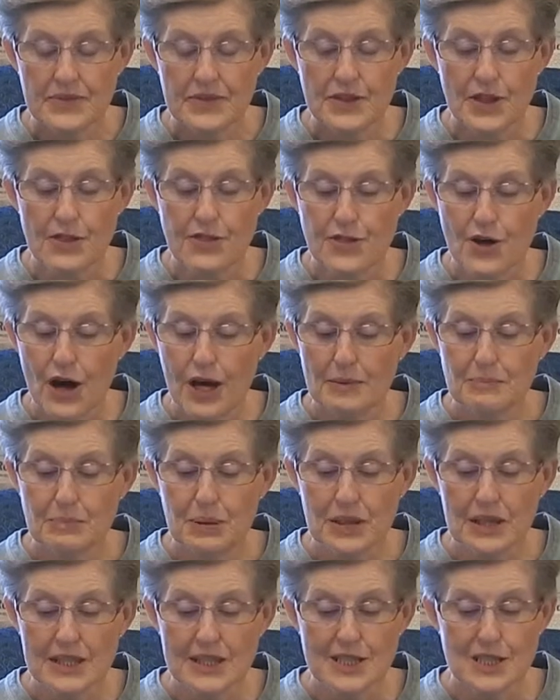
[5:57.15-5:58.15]
the thought
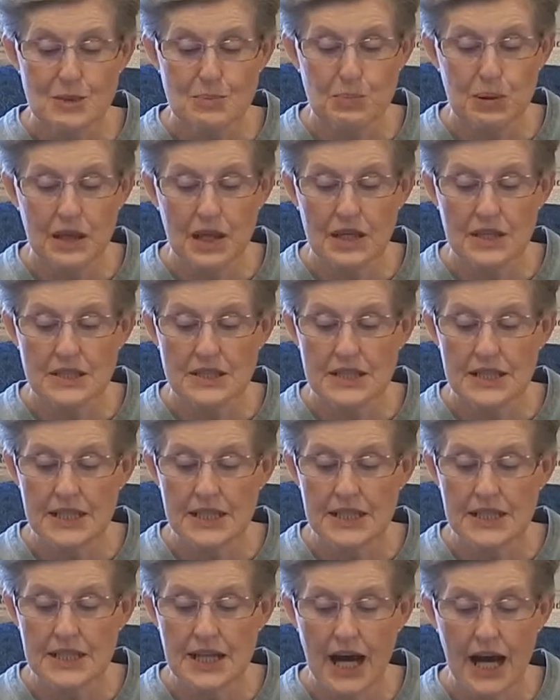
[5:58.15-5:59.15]
police plugged
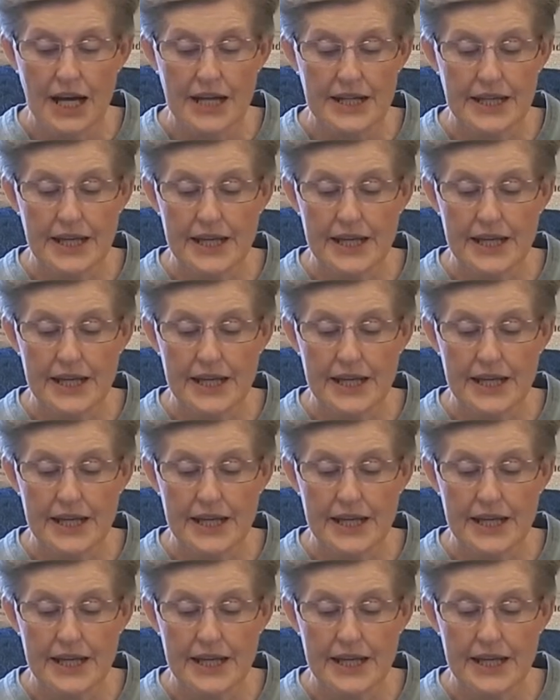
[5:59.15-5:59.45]
in on